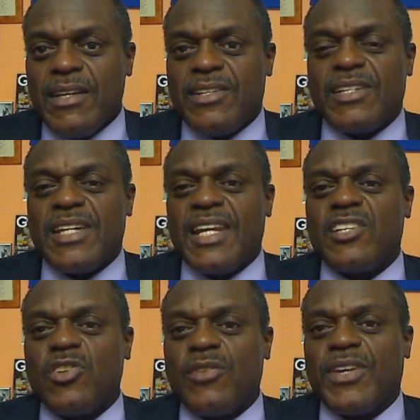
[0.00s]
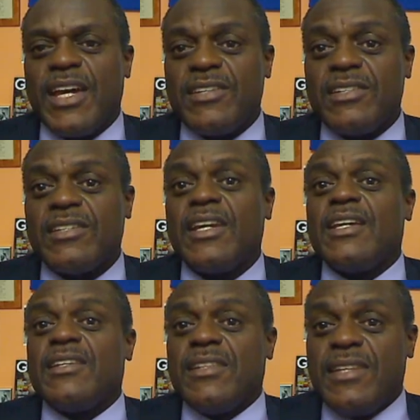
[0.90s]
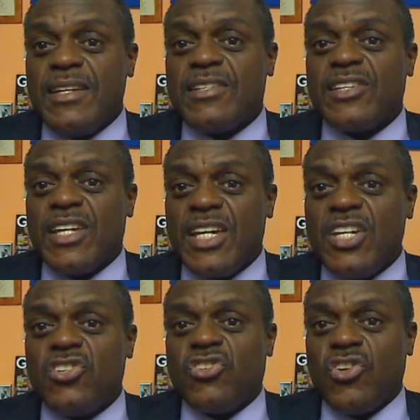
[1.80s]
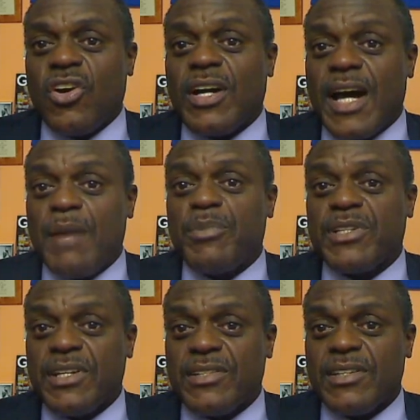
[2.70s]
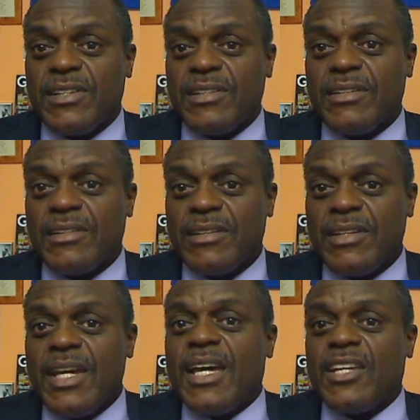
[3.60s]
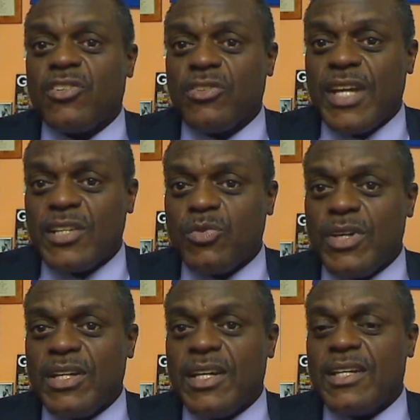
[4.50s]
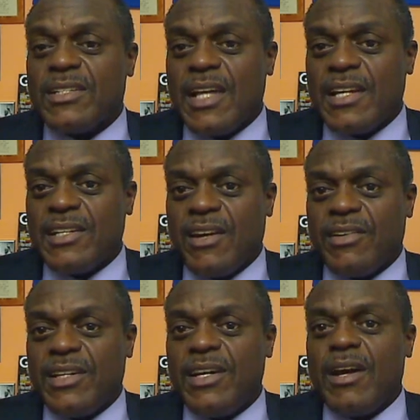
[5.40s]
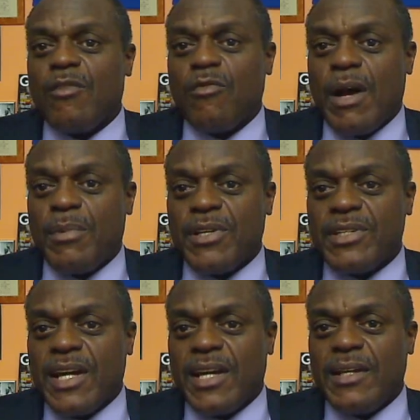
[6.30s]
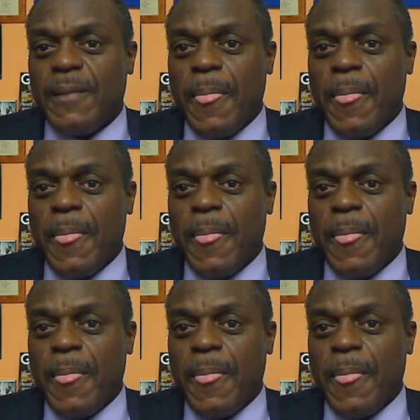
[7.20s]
just getting certification. This is your competition. Until next week, in solidarity, Robert Ajayi.